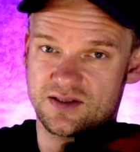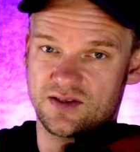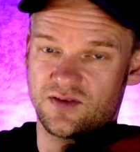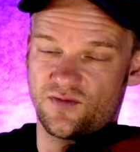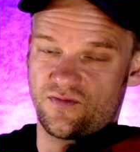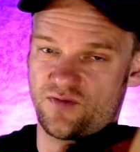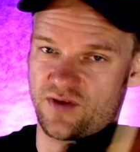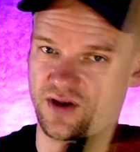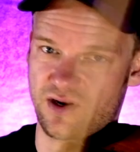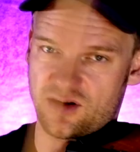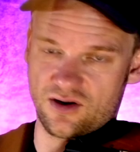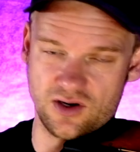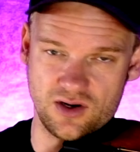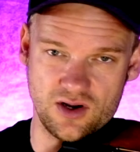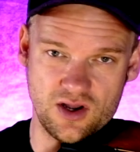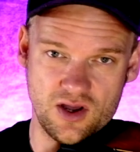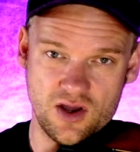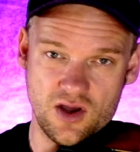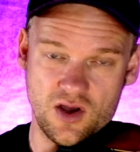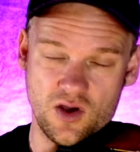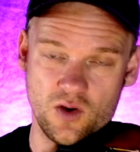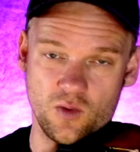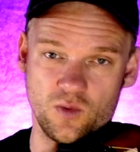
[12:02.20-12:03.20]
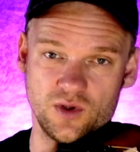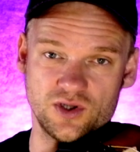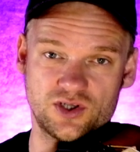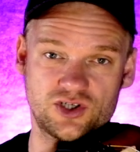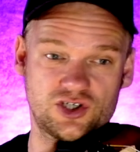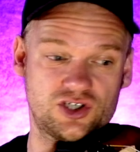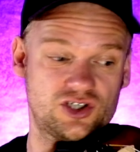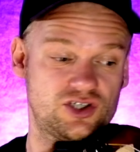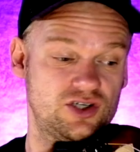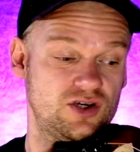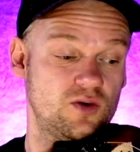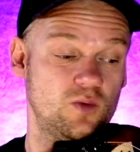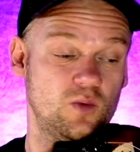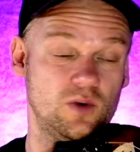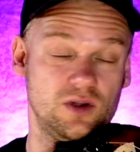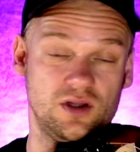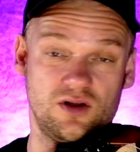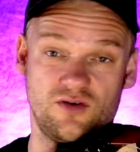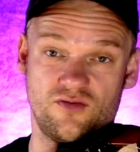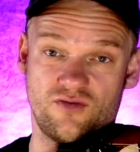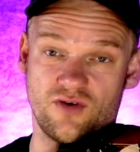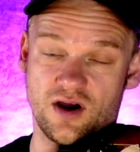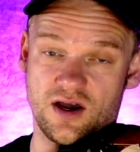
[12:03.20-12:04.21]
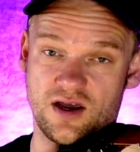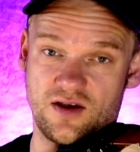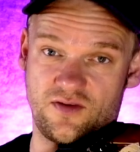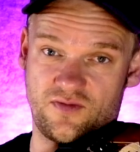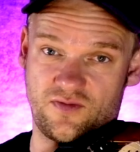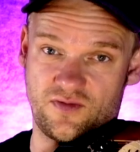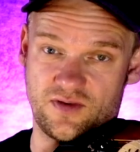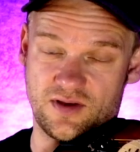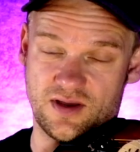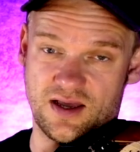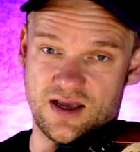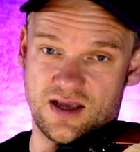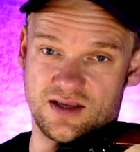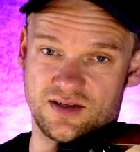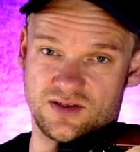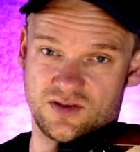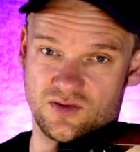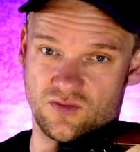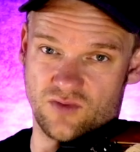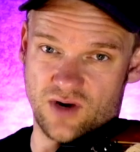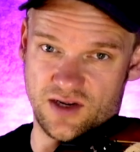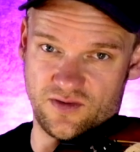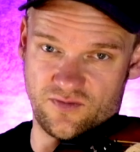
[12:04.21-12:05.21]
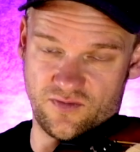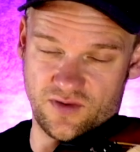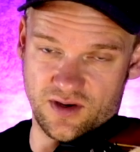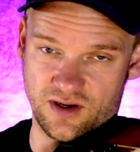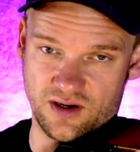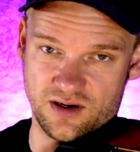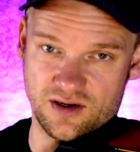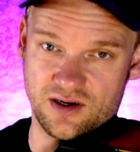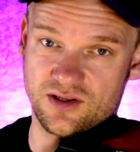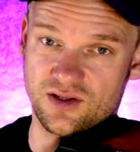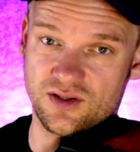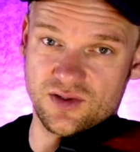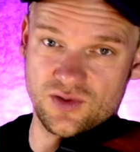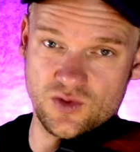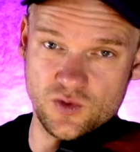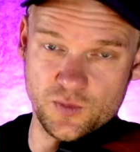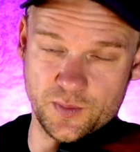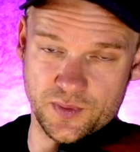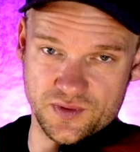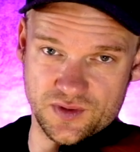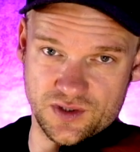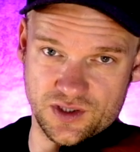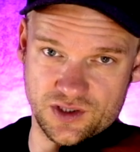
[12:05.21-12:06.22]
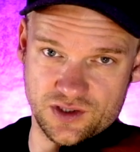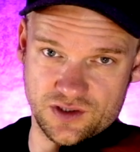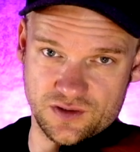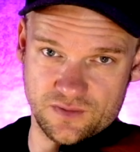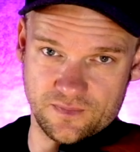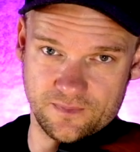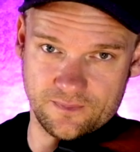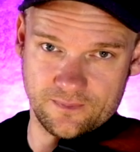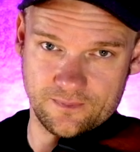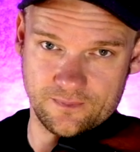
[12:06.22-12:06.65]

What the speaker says: the finger which will arrive as the right finger in the new position.